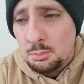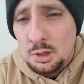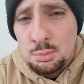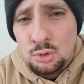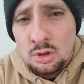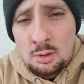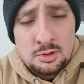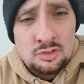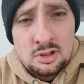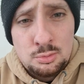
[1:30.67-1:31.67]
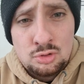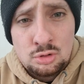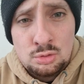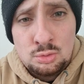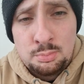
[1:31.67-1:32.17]
people. I mean, teams'
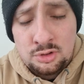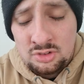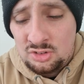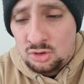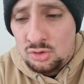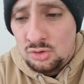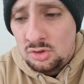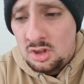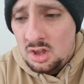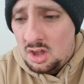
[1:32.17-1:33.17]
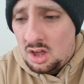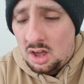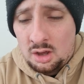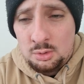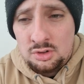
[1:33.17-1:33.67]
true positions.
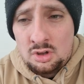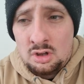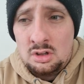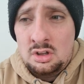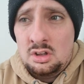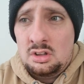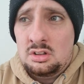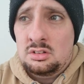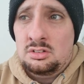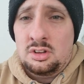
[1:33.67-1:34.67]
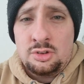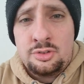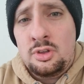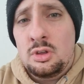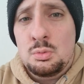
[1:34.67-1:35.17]
When you've got this
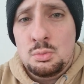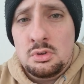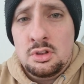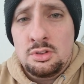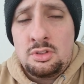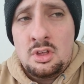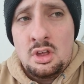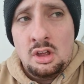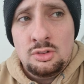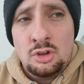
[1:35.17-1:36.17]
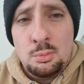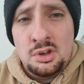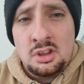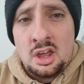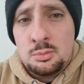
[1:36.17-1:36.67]
team with so
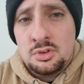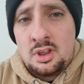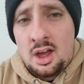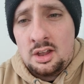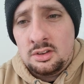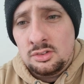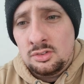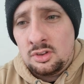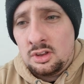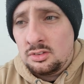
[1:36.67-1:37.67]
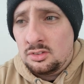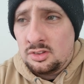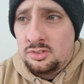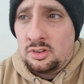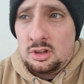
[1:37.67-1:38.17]
many games in hand and
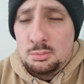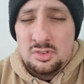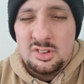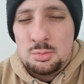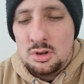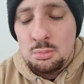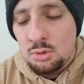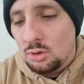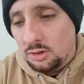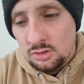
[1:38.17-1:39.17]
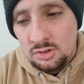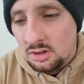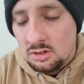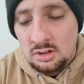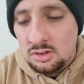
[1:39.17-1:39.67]
this team on this many points,
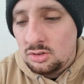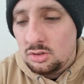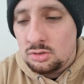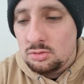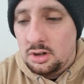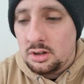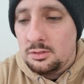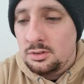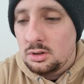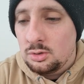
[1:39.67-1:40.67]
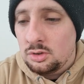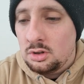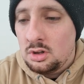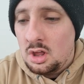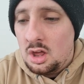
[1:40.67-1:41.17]
and it's just really
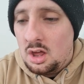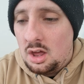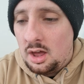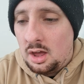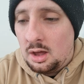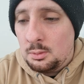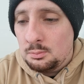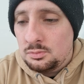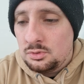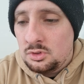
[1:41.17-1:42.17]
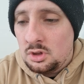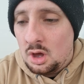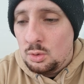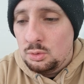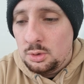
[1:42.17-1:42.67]
confusing. The
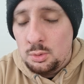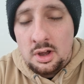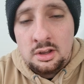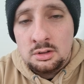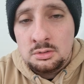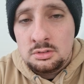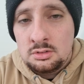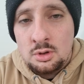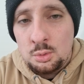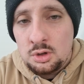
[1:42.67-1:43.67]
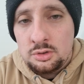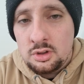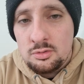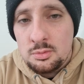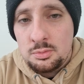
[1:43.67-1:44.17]
only way that we could
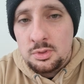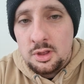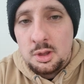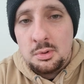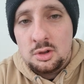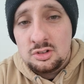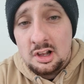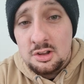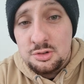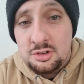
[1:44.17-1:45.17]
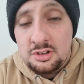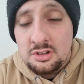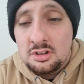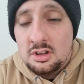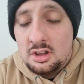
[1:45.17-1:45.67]
even think about challenging